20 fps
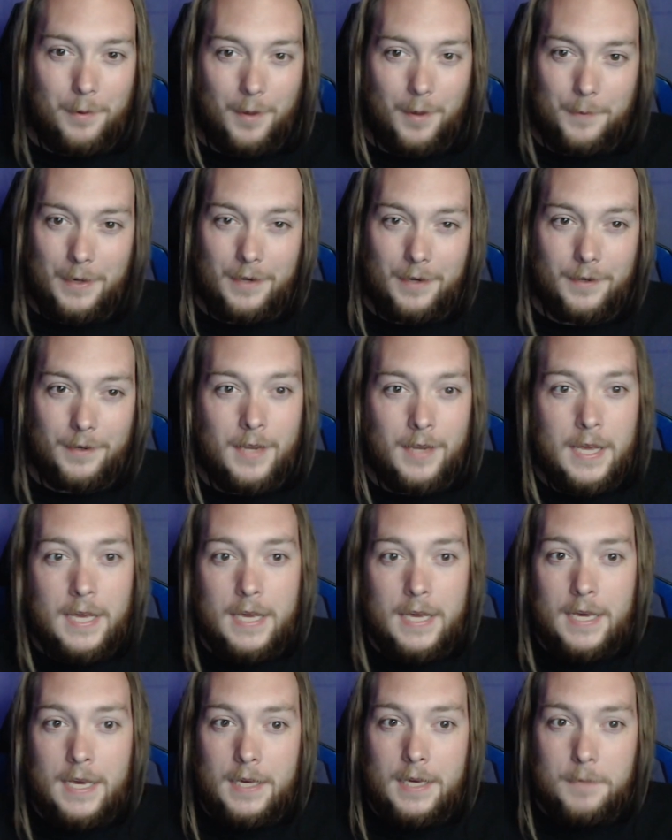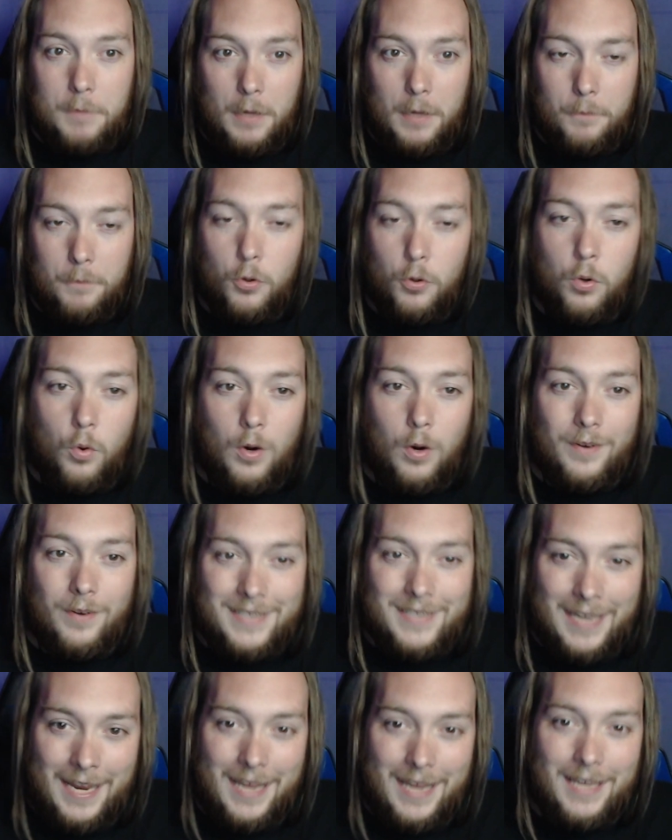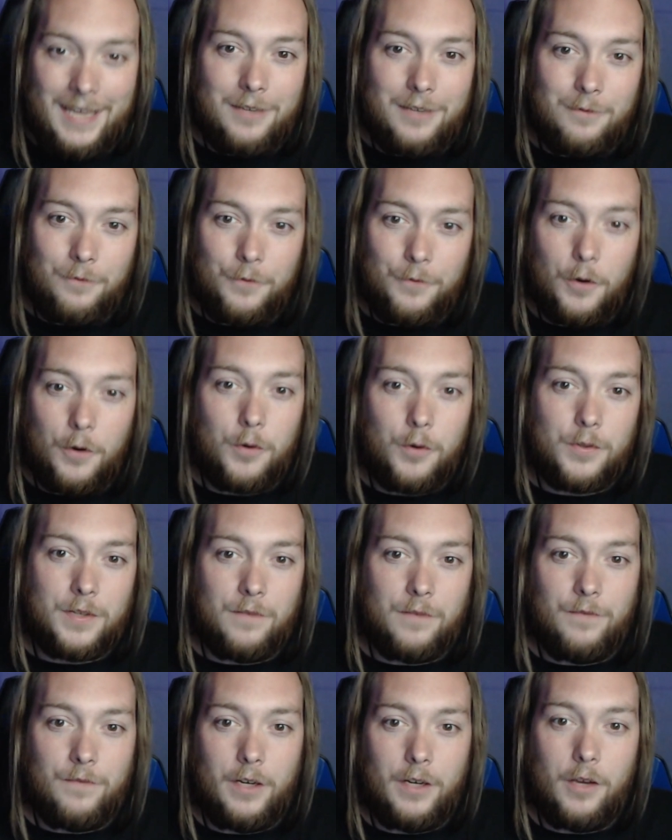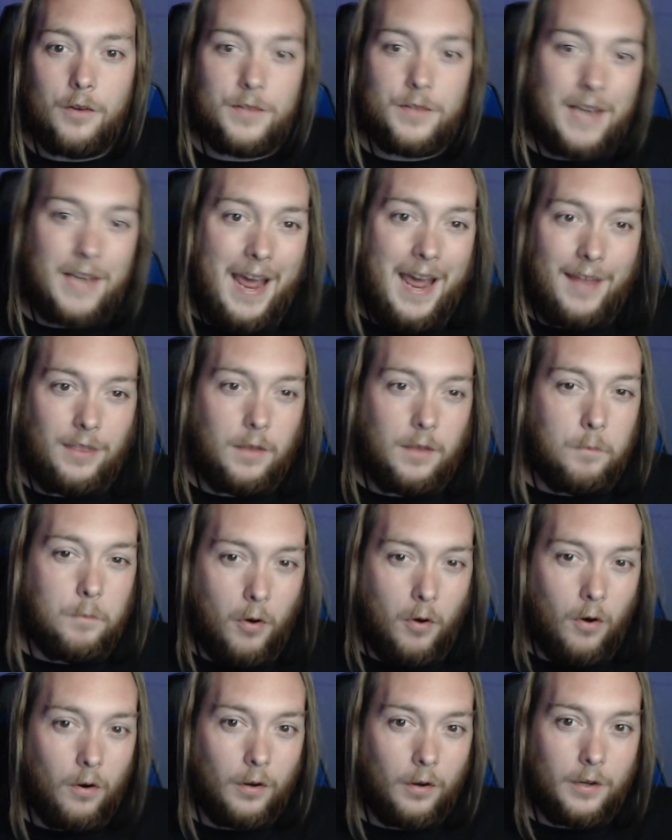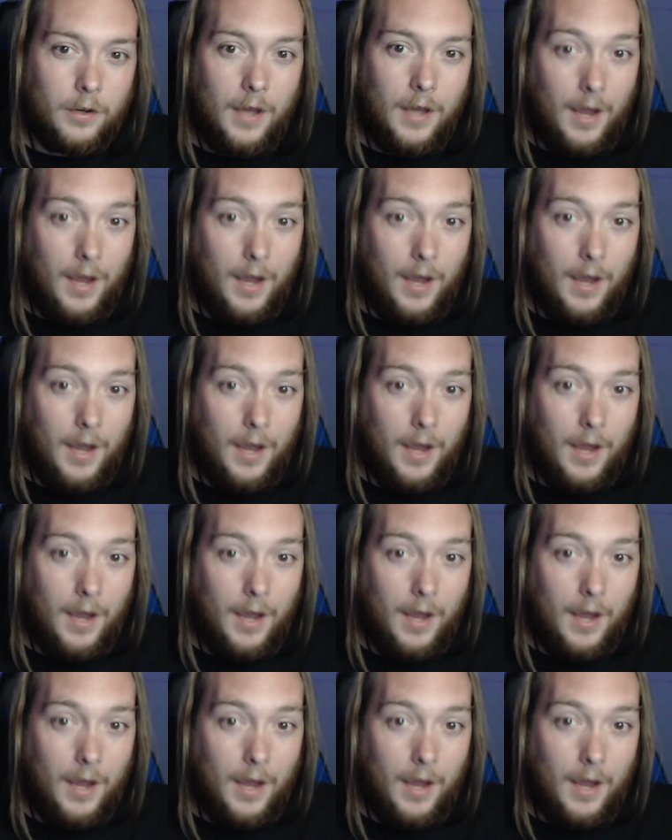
I mean, people who had taken photos and videos at the park